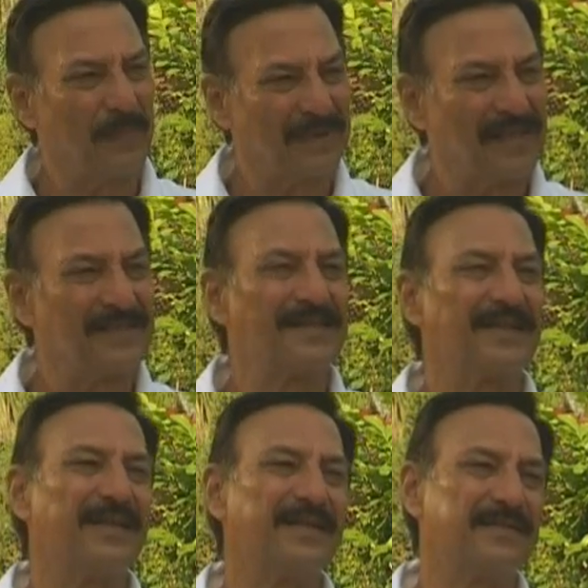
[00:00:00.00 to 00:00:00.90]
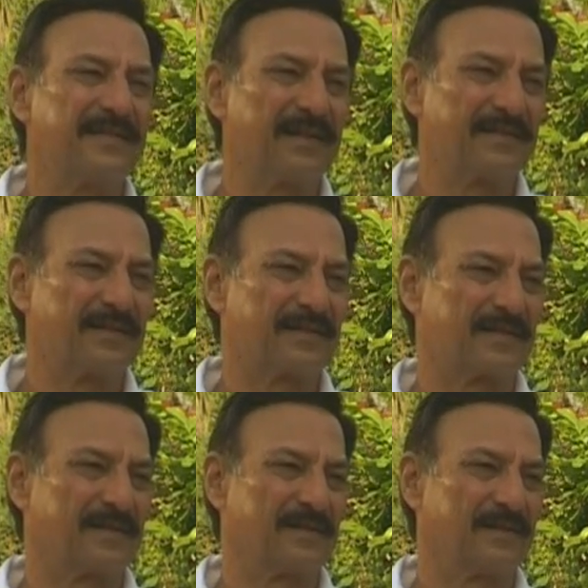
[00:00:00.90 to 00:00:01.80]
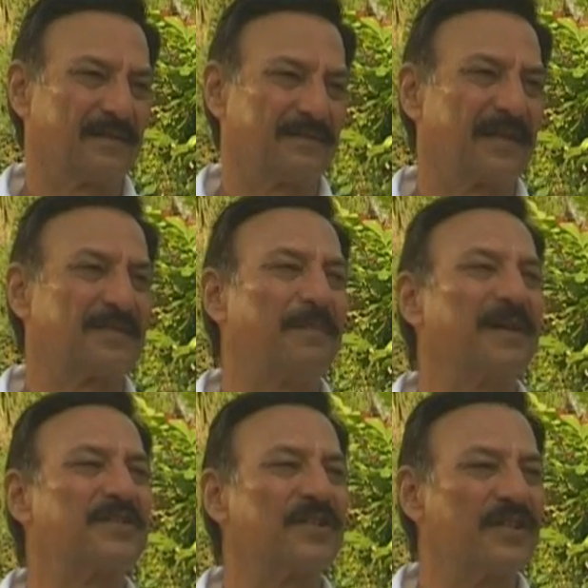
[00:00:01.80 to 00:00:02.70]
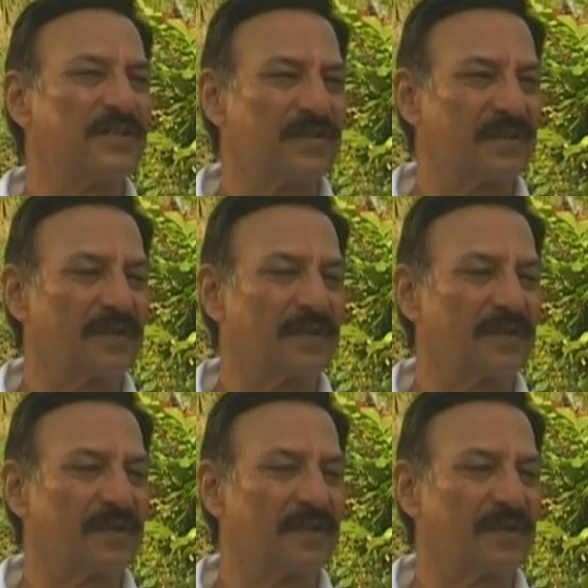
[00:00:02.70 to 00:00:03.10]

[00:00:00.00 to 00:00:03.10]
But that's easier, sister. That's much easier.